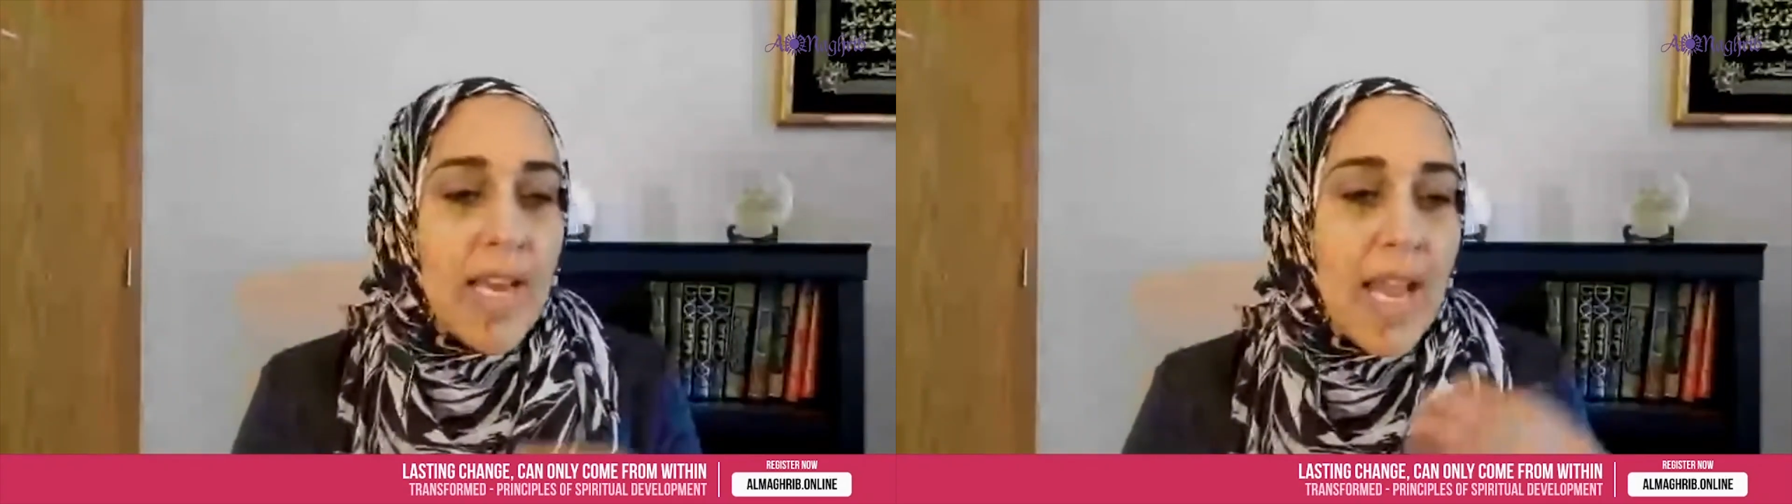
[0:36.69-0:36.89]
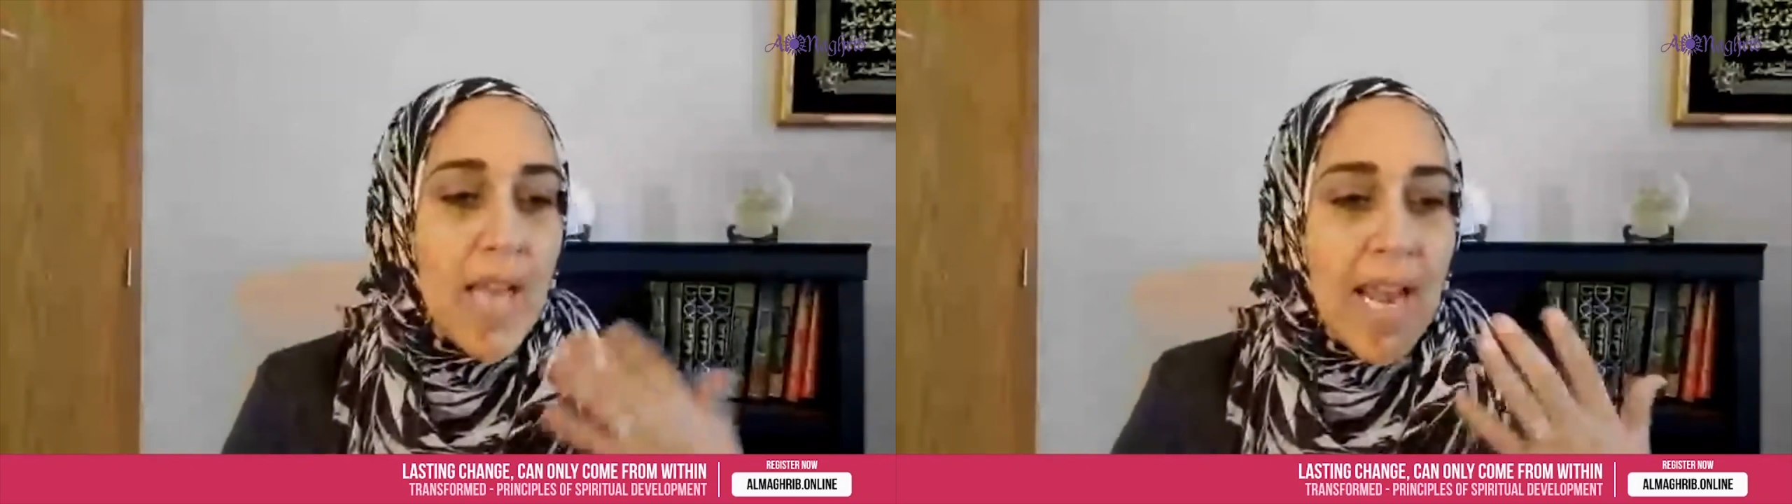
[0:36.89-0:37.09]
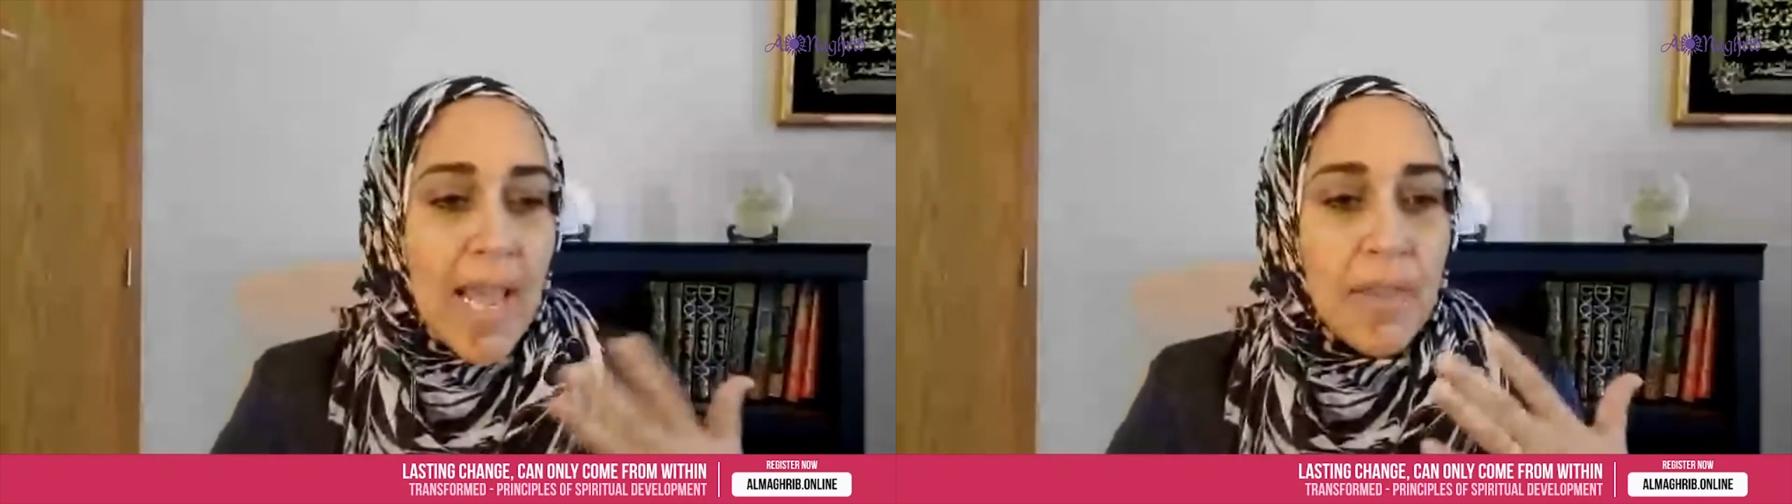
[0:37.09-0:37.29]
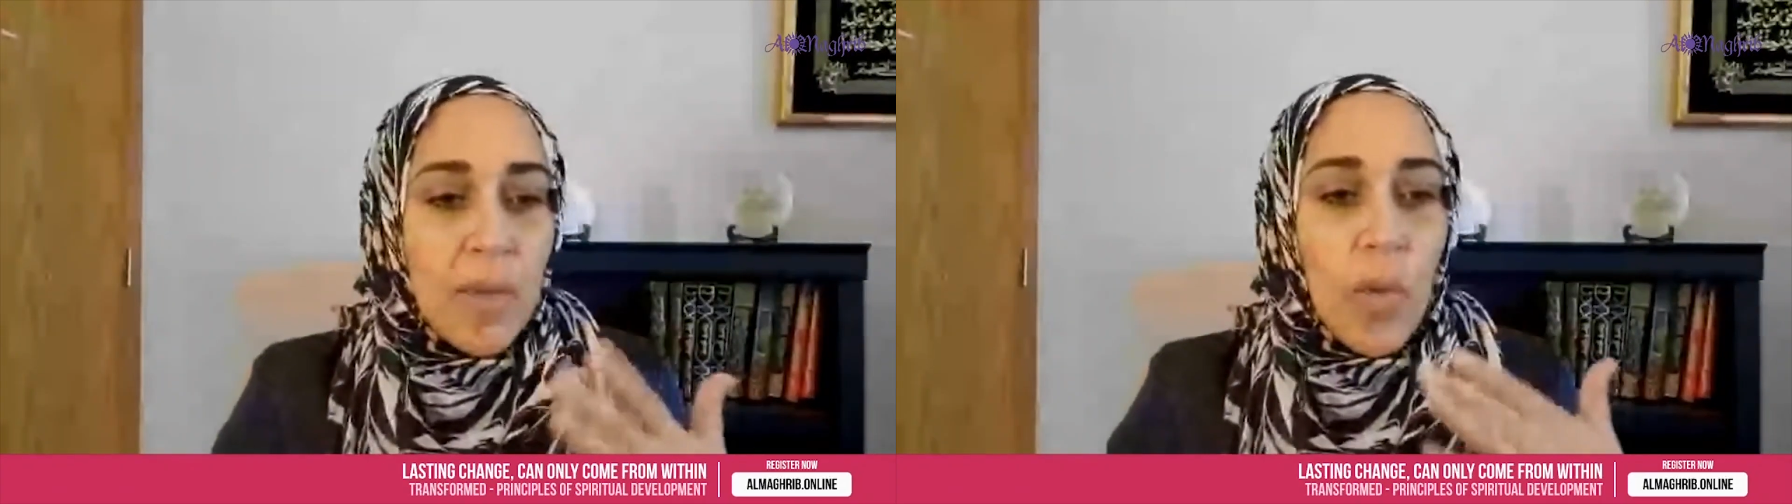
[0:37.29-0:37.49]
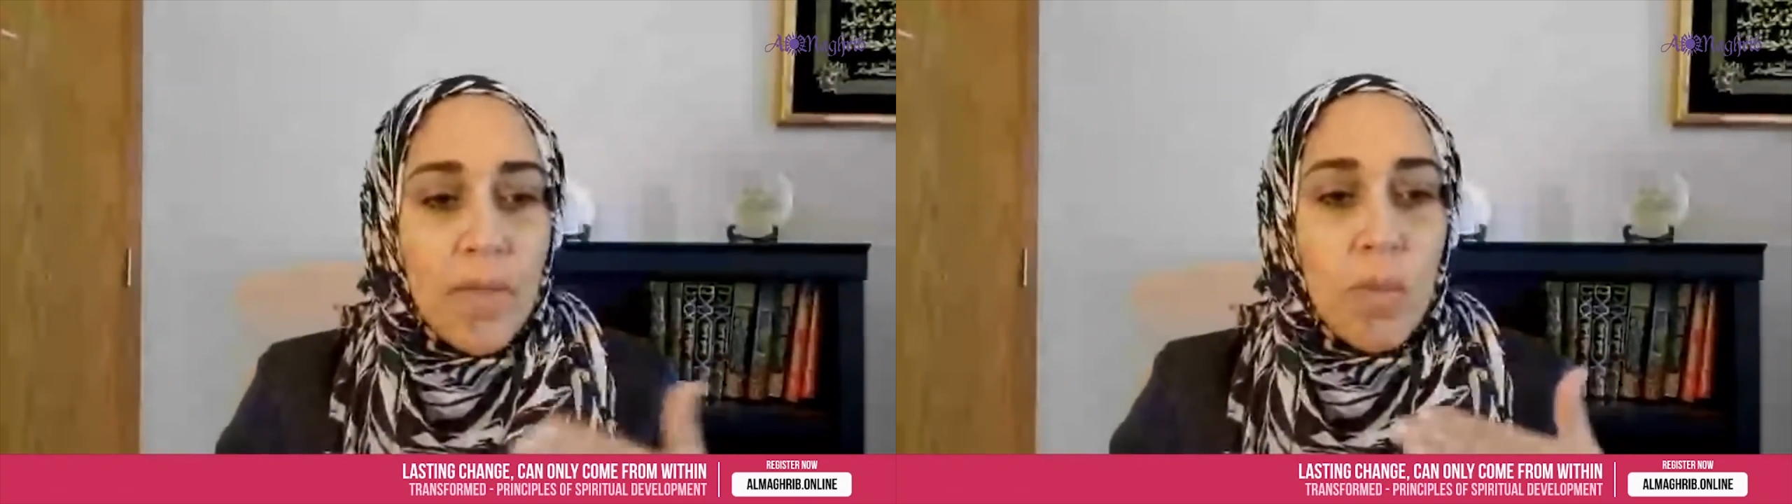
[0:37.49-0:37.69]
I think
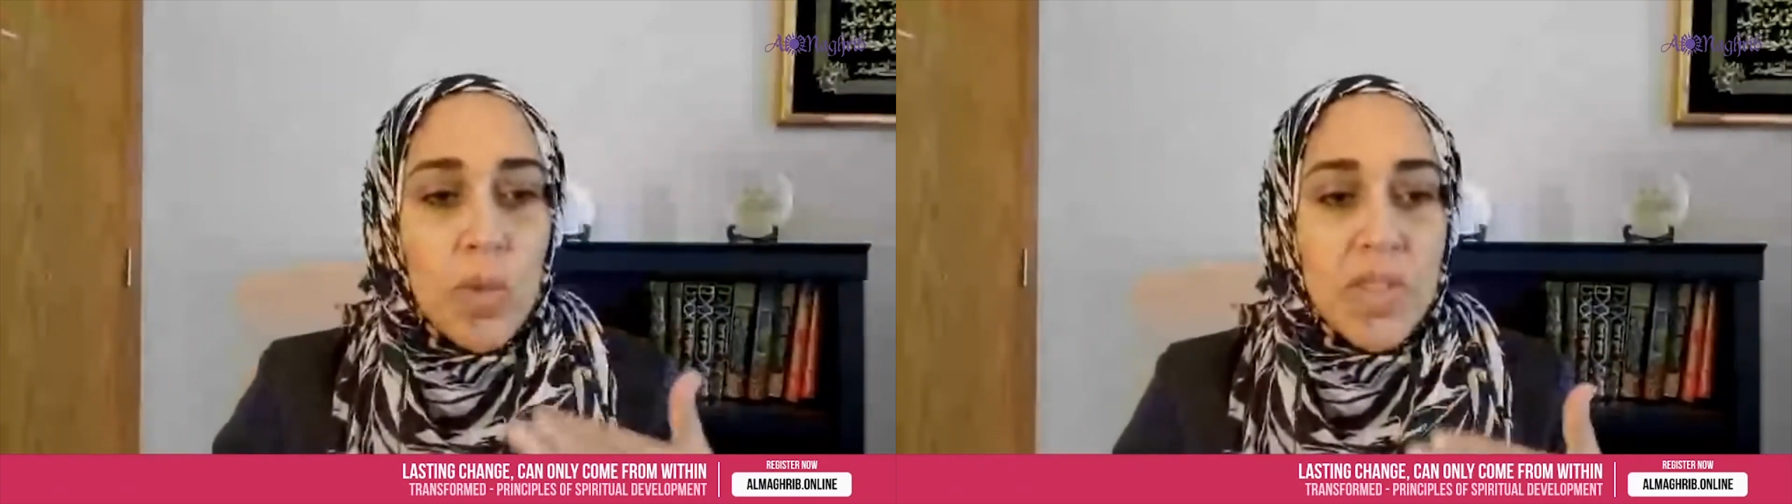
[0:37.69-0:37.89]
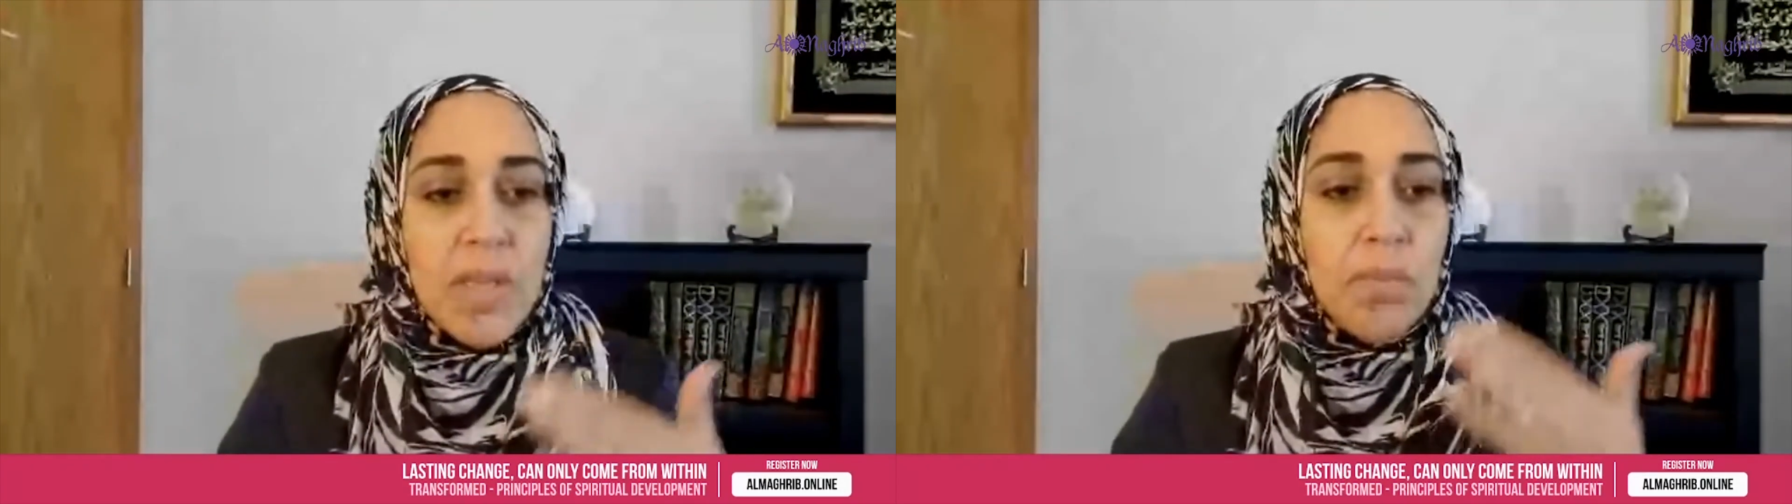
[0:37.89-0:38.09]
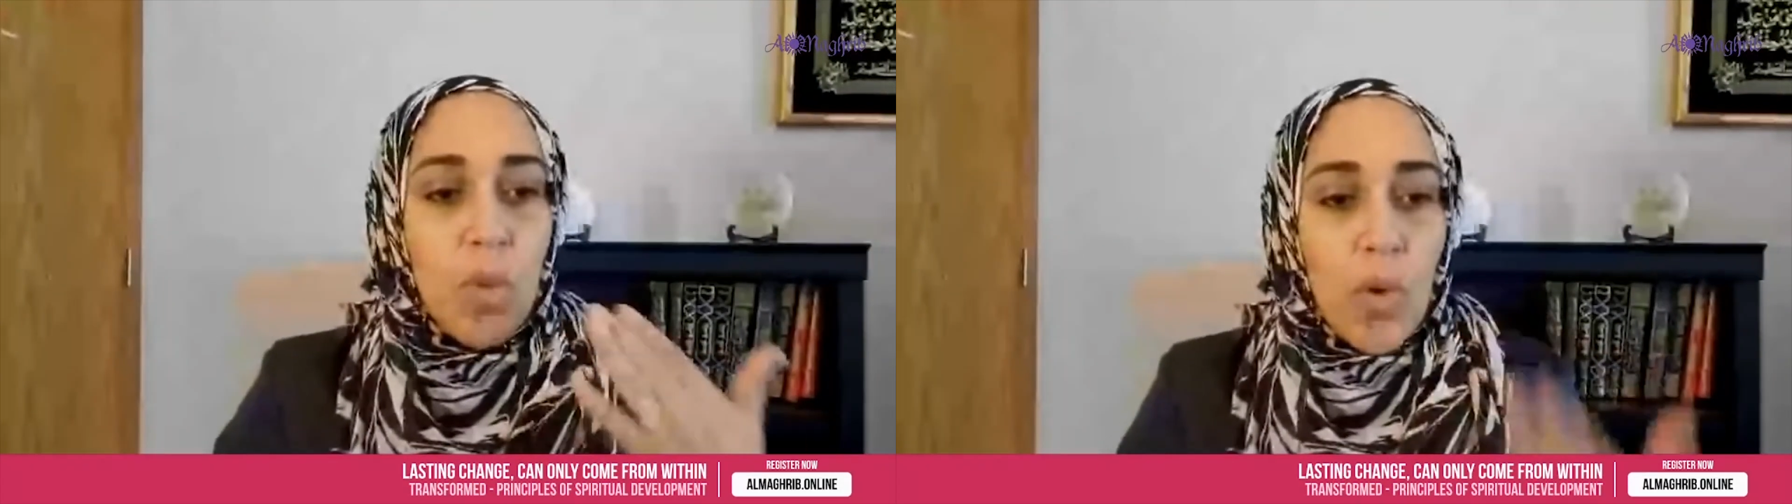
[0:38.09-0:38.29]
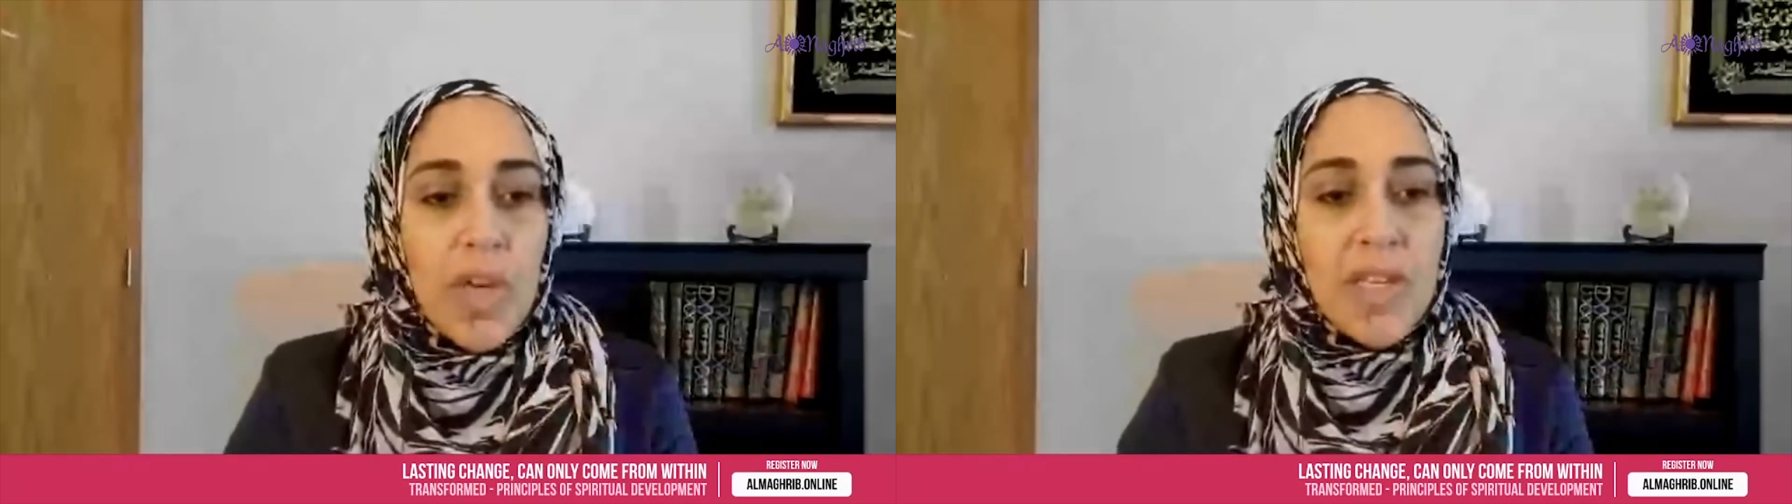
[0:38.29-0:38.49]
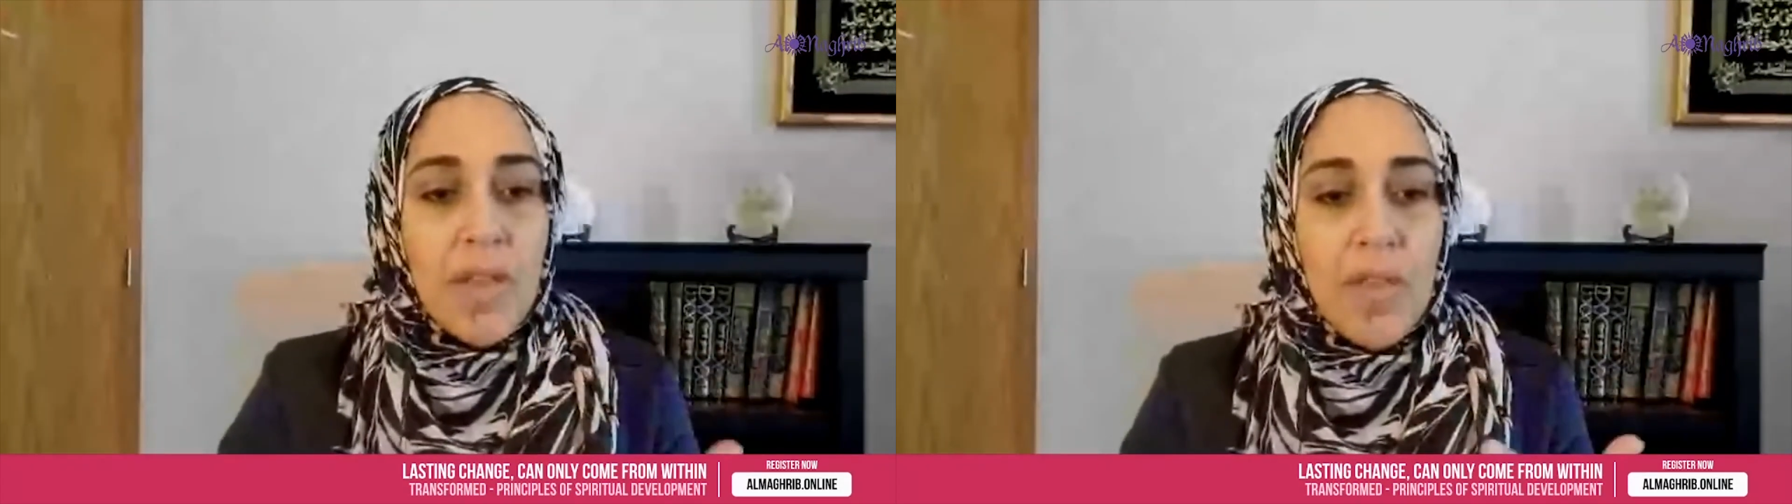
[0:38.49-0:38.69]
one of the most important